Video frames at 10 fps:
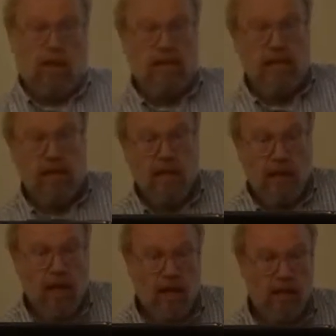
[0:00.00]
The
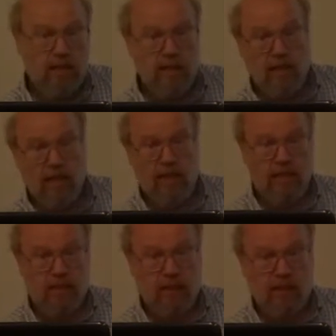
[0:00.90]
uh,
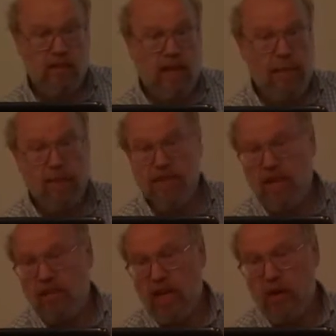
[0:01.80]
top of the
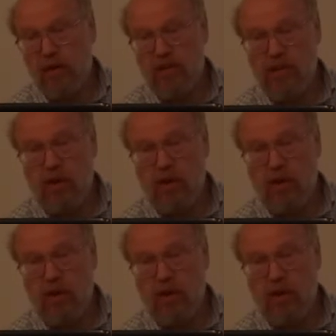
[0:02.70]
south tower, as